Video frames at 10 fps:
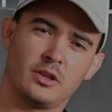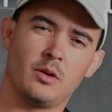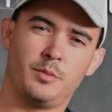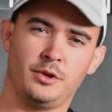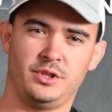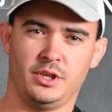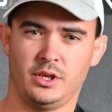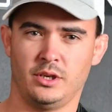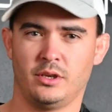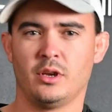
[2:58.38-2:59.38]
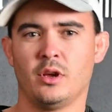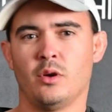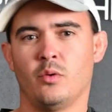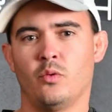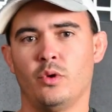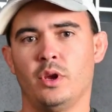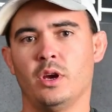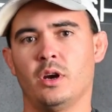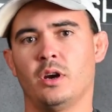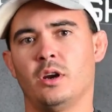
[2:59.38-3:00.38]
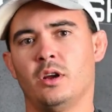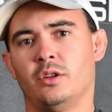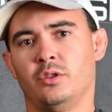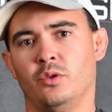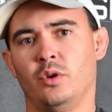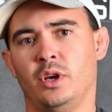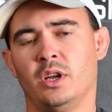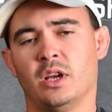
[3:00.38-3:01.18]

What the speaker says: slow pitch jigging, we are doing